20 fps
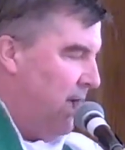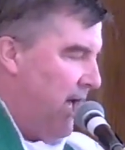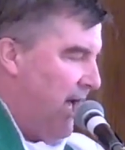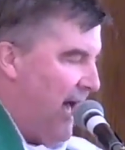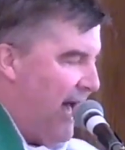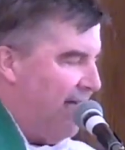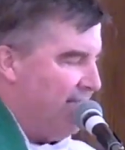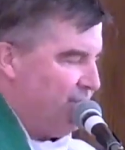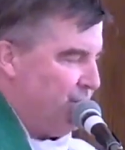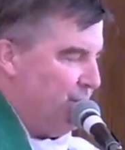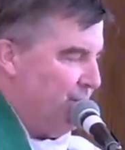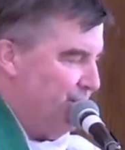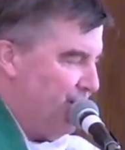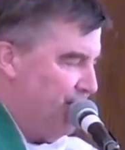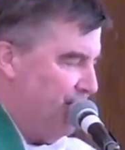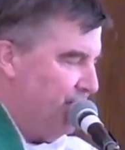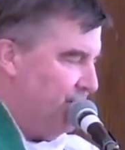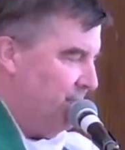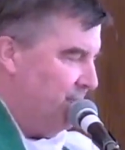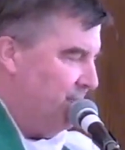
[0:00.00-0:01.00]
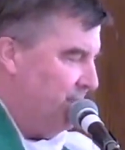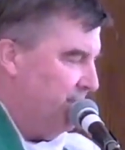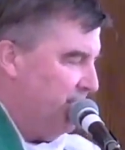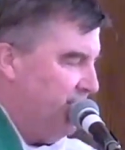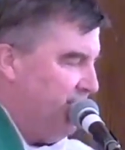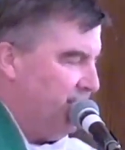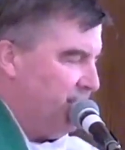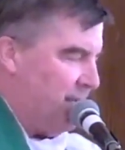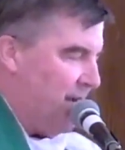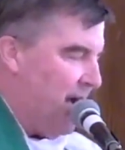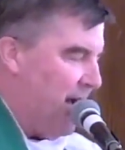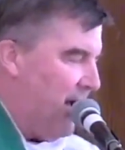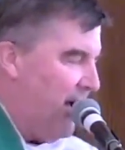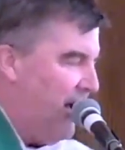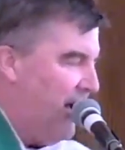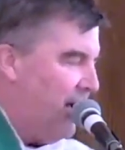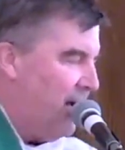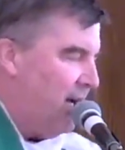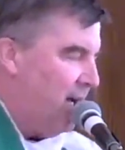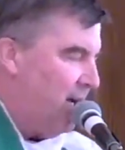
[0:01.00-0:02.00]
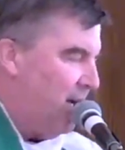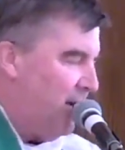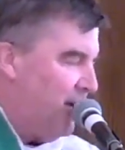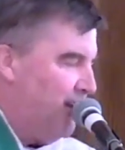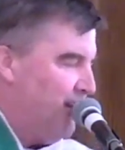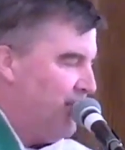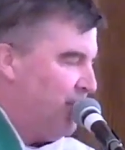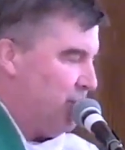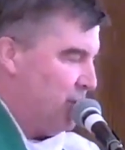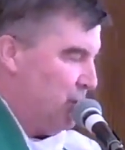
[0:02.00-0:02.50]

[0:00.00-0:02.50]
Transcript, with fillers: has one thing in common